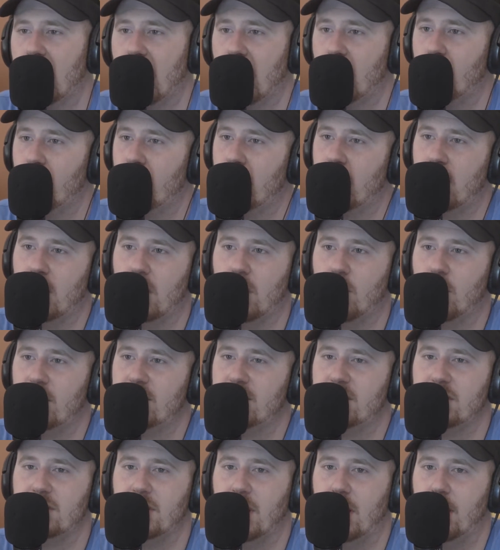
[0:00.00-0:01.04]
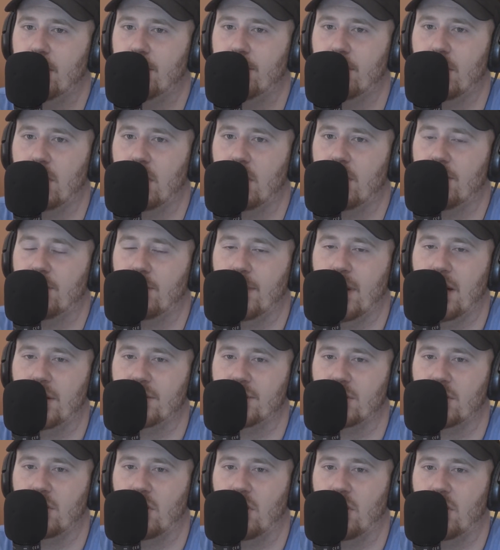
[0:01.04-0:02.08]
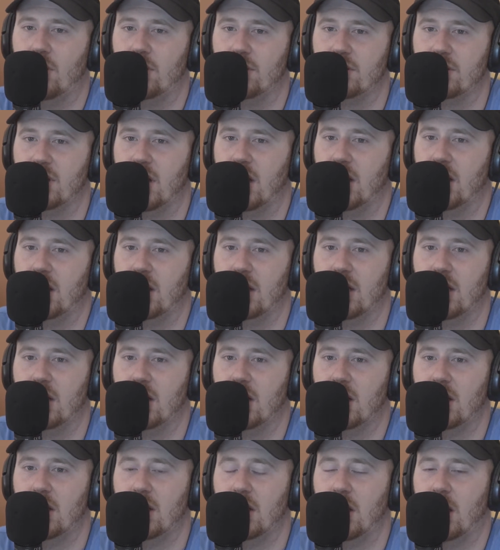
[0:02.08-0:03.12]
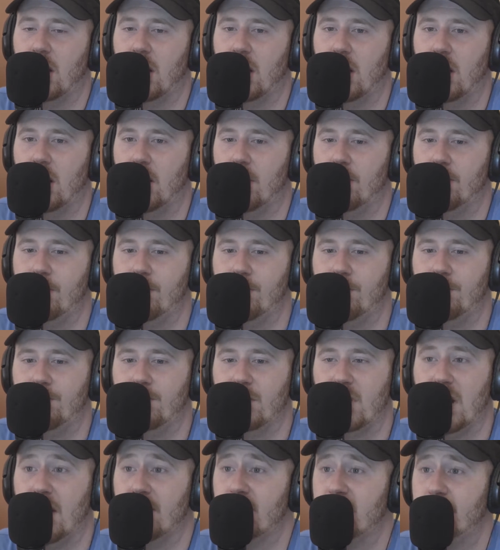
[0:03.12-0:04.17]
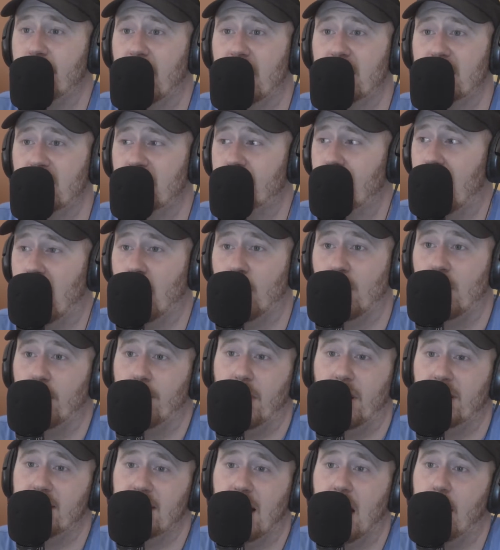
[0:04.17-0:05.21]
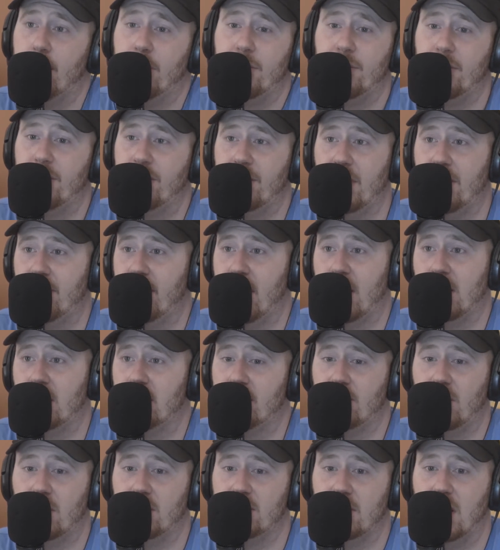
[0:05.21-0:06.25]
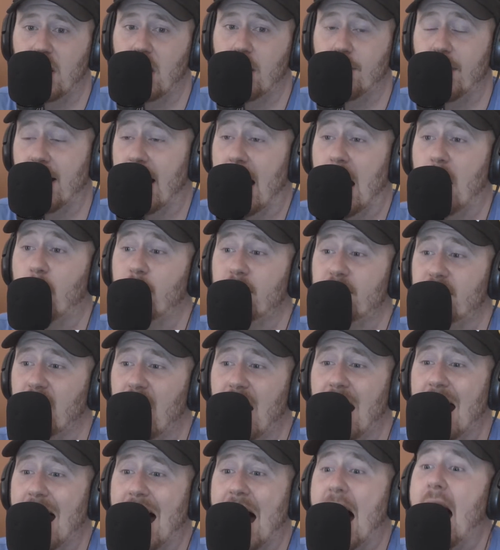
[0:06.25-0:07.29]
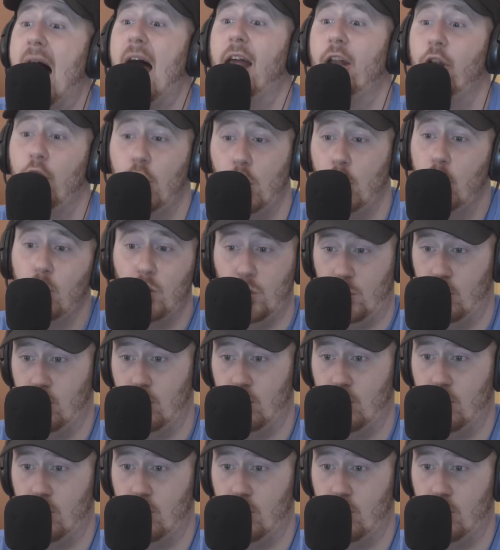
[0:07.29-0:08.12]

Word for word: like with the, what's his name uh, from House of Cards, like, Oh um, yeah, Kevin, Kevin Spacey is probably one of my top three favorite actors of all yeah. time. Like I was, I knew